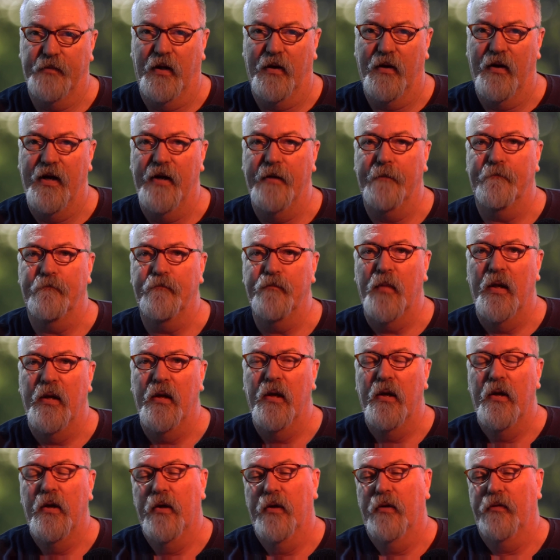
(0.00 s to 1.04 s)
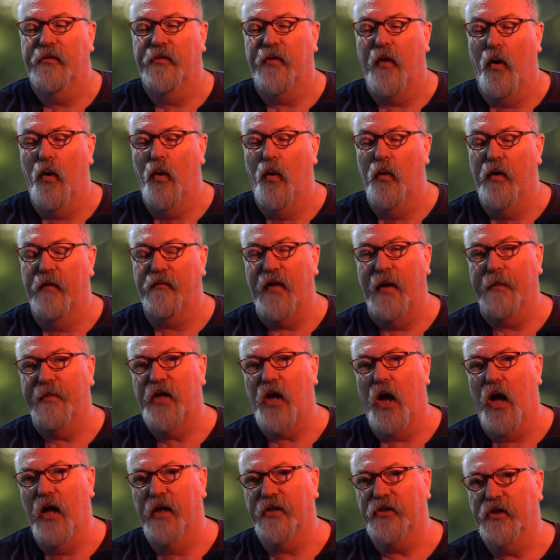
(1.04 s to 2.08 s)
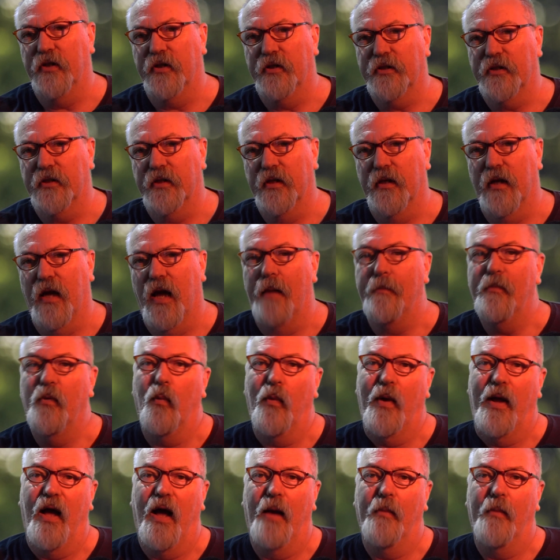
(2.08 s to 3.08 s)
all right? So if I'm conscious, I'm awake.